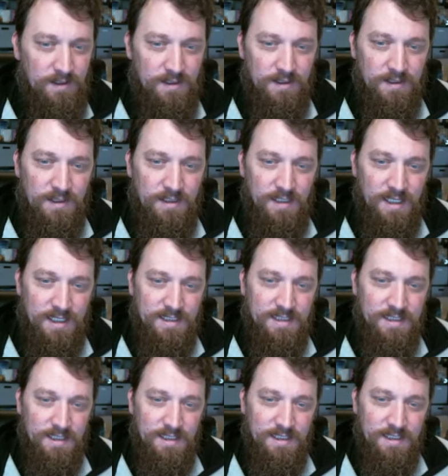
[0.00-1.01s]
The
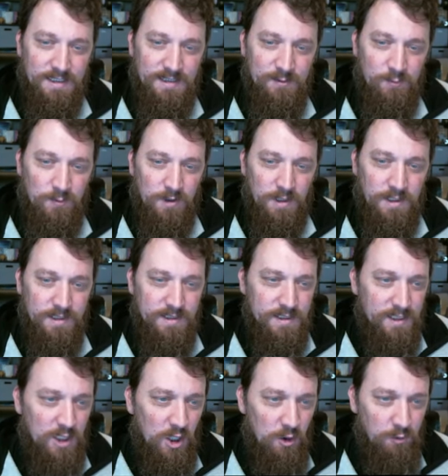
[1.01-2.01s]
next list was
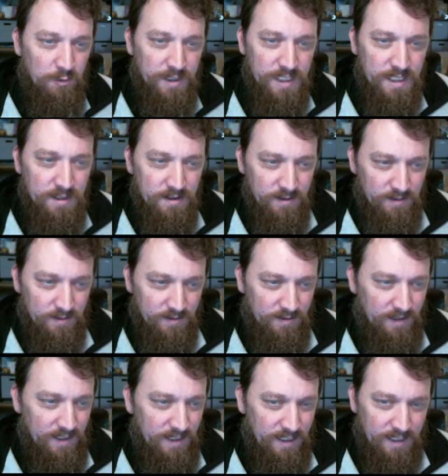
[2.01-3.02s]
Cody,
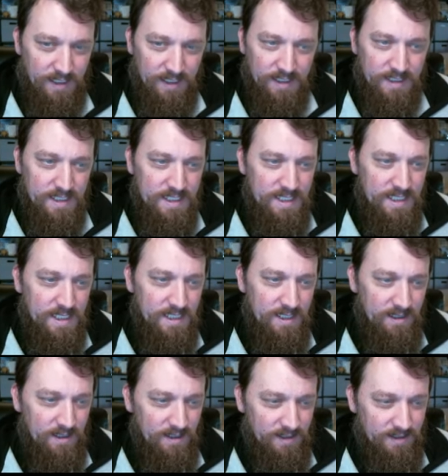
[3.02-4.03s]
and
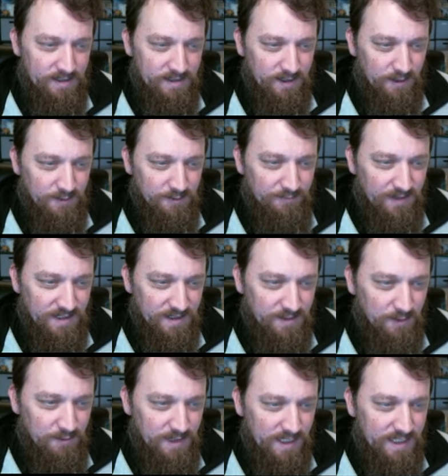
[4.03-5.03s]
he is also Fangs of
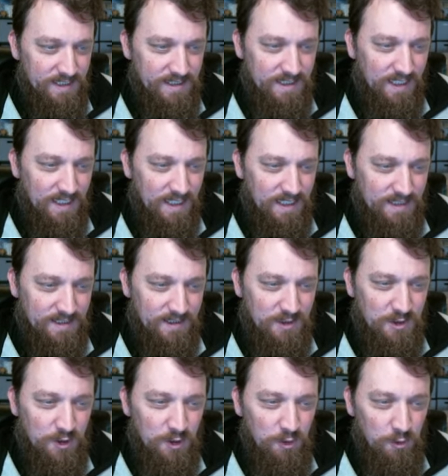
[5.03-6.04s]
Sotek. He's
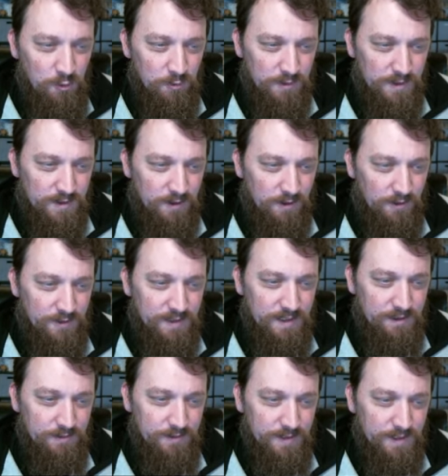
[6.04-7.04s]
got two Star
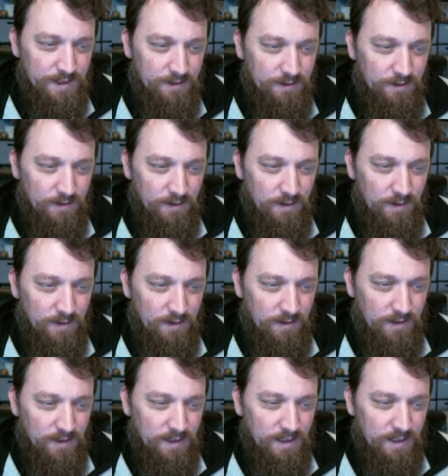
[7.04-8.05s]
Seers here,
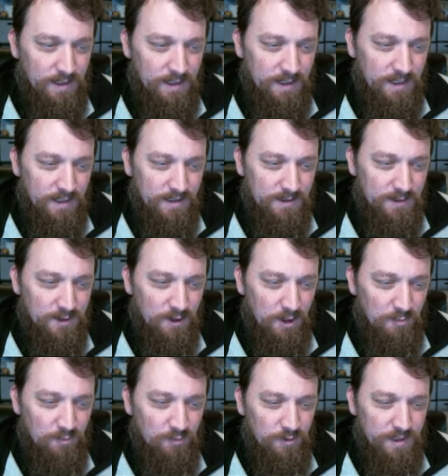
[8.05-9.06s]
uh, a
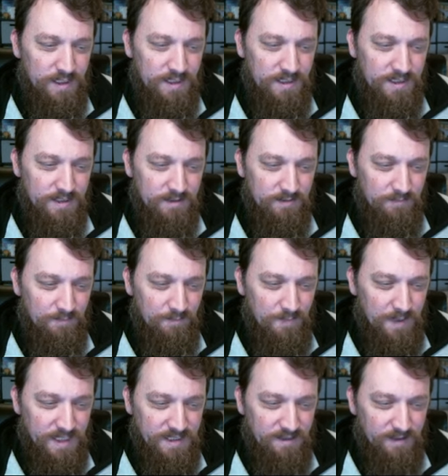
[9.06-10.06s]
Star Priest.
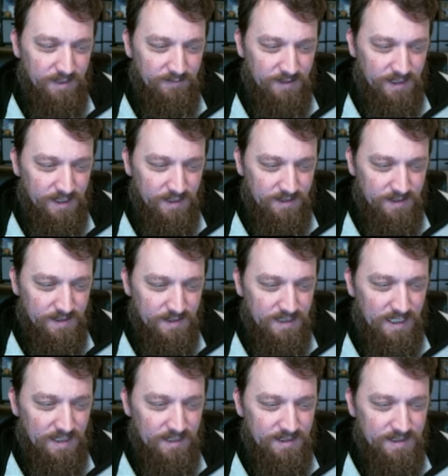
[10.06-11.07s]
Basically, everything else is
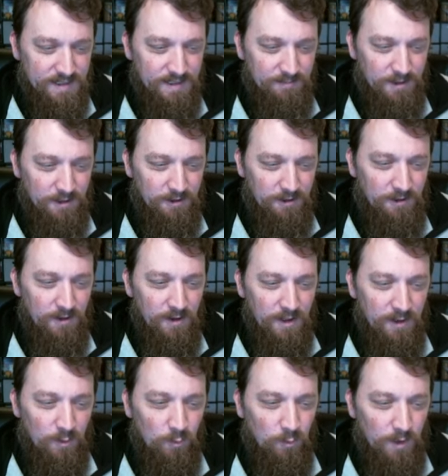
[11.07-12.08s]
kind of the similar.
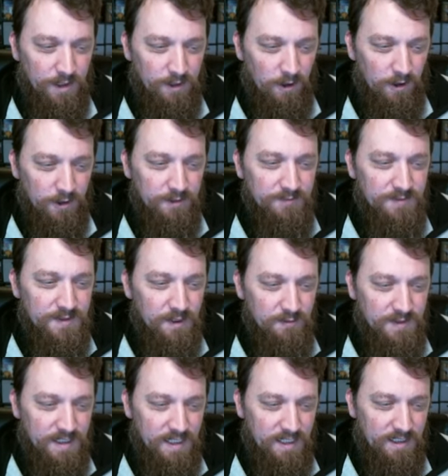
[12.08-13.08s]
One Ark of
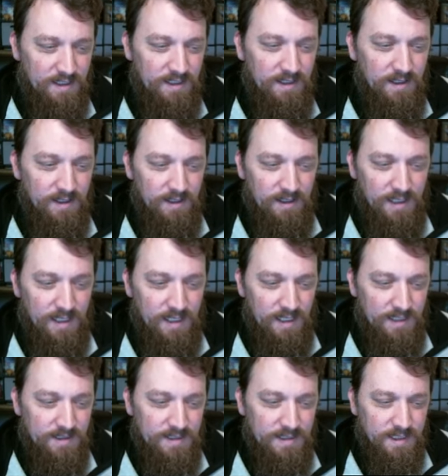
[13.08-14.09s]
Sotek
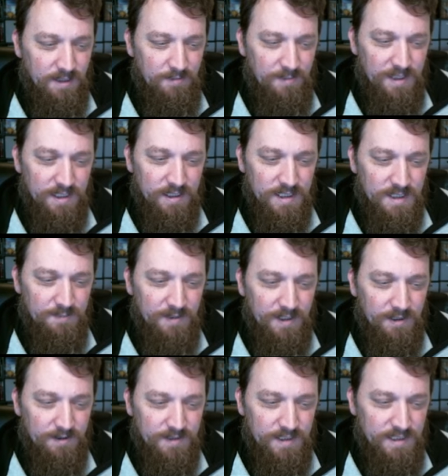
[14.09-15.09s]
and some endless
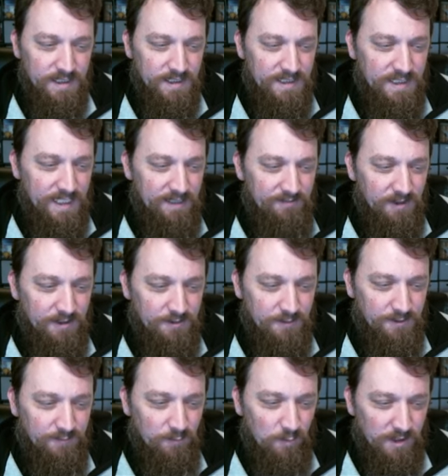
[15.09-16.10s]
spells. He does have
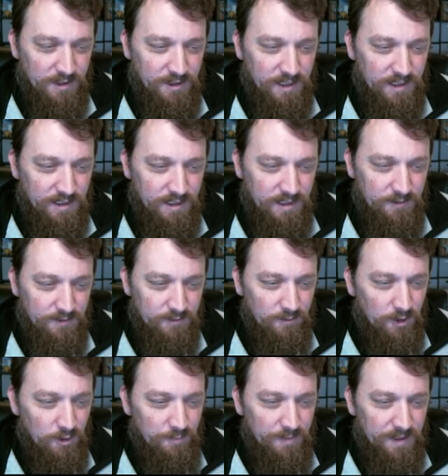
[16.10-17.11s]
Hunters of Huanche in there, so a
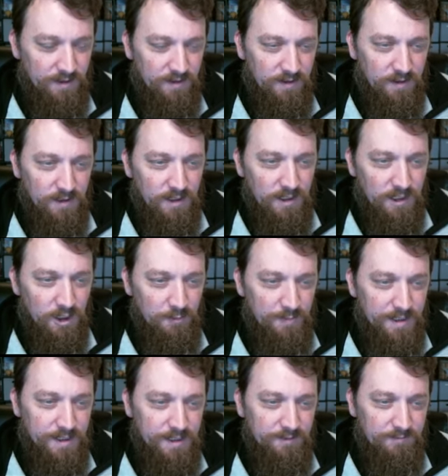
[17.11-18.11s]
little bit of little
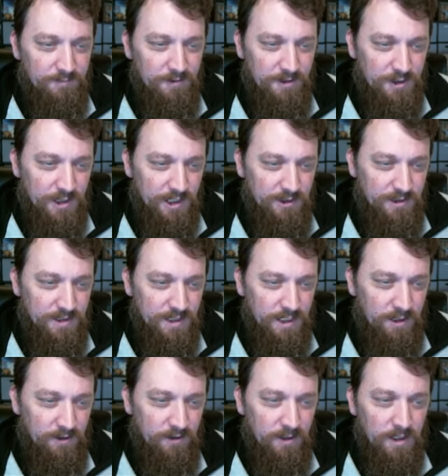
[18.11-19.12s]
bit of differentiation
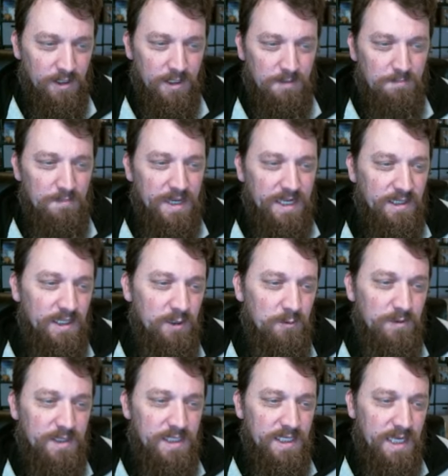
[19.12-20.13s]
there, mainly
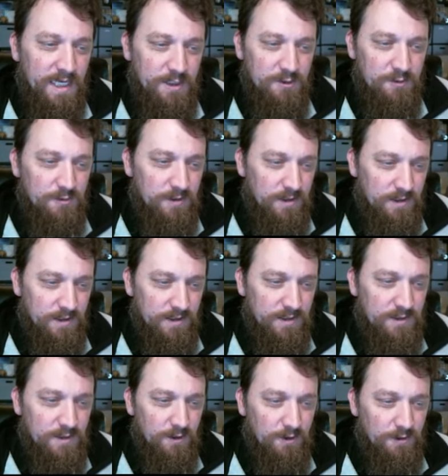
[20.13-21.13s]
with the extra
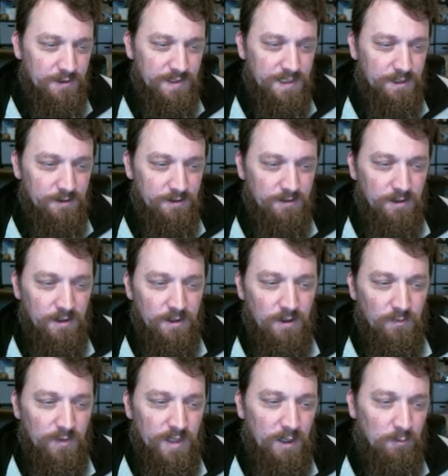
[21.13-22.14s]
Star Seer.
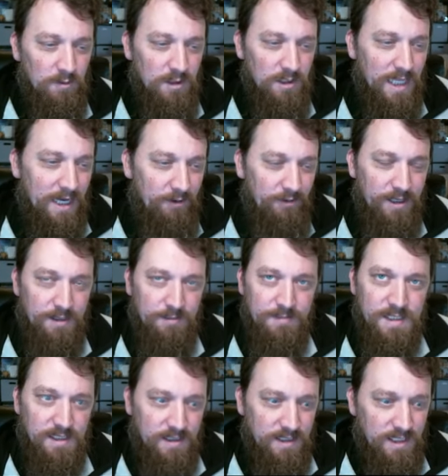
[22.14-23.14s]
That will allow him
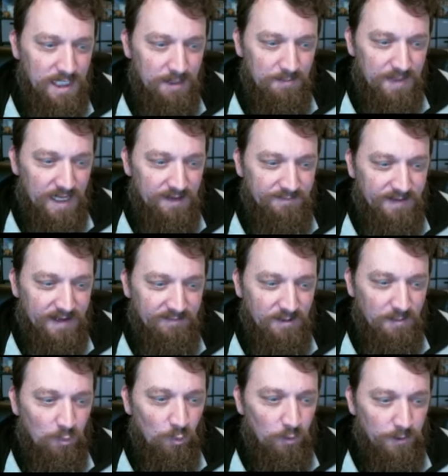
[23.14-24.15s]
to keep that 5
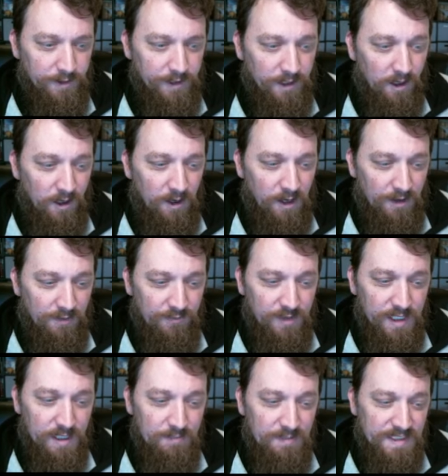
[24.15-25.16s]
up ward on
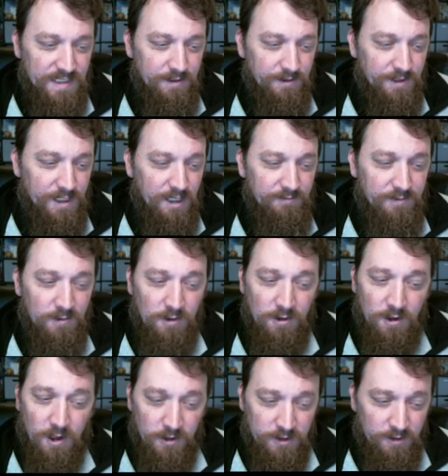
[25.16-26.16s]
the Bastildon for
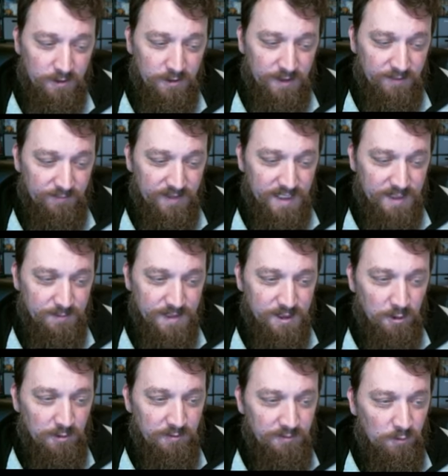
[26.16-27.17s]
longer, if that's what
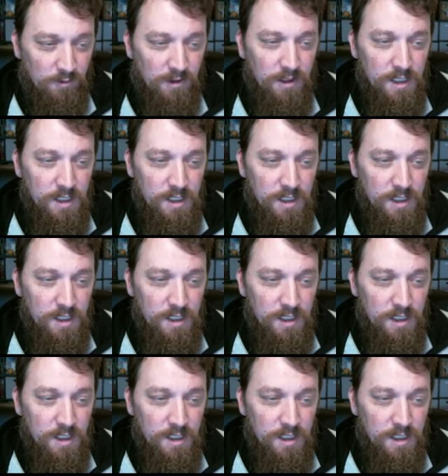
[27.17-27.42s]
he's going for.